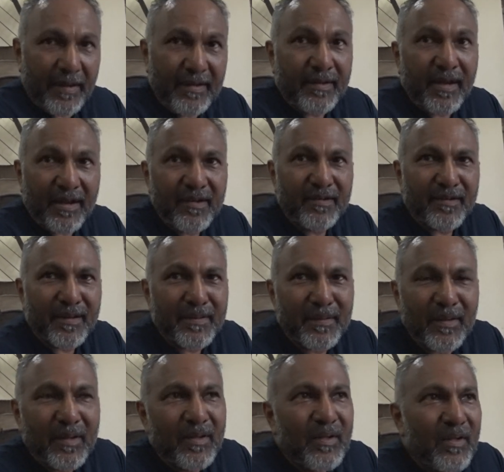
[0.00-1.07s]
Yeah, I did science.
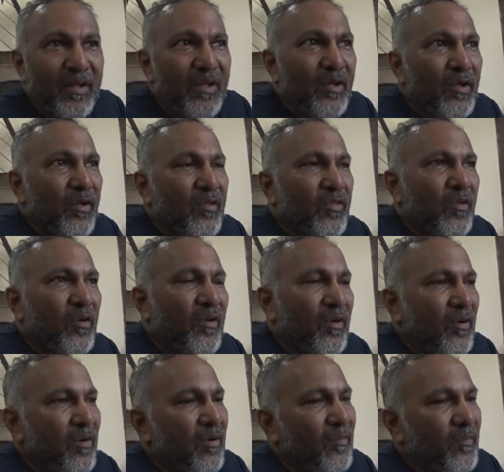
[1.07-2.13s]

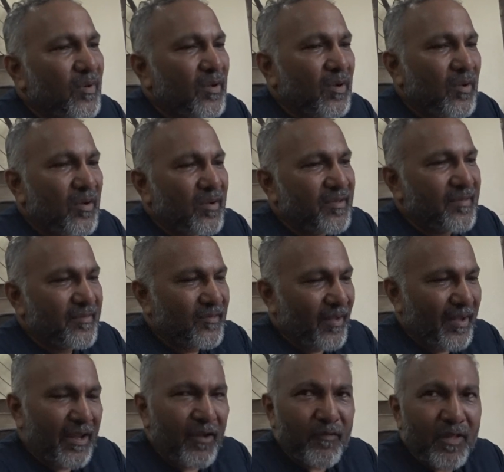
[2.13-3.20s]
So I
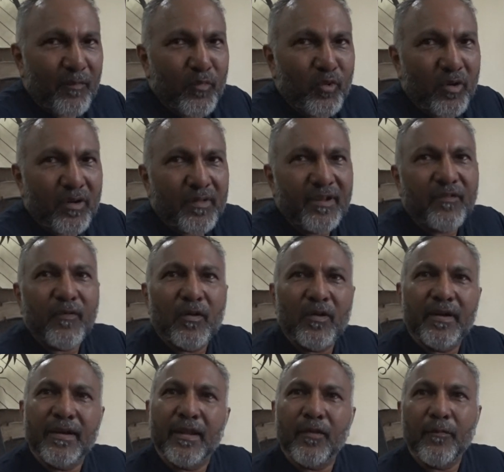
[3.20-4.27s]
gave the book. This fellow
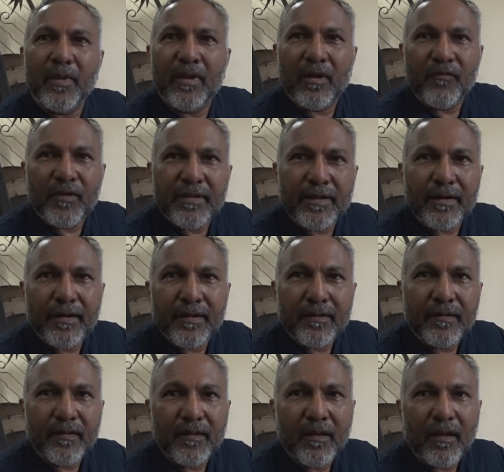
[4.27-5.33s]
didn't give me enough after 3 days.
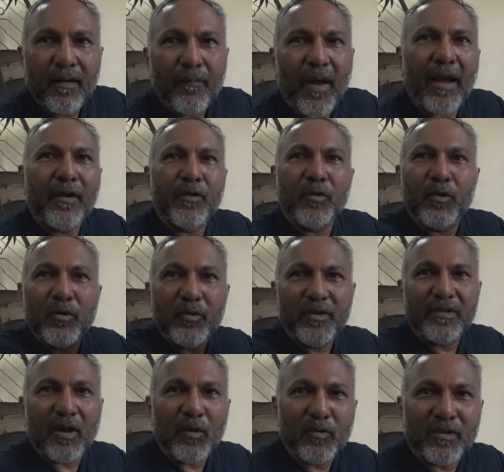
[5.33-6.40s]
I had to go to
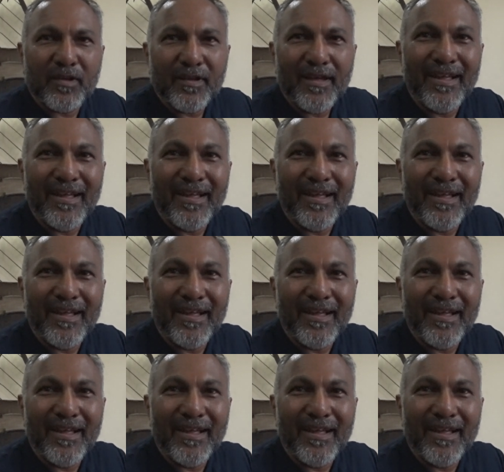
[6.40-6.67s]
his house.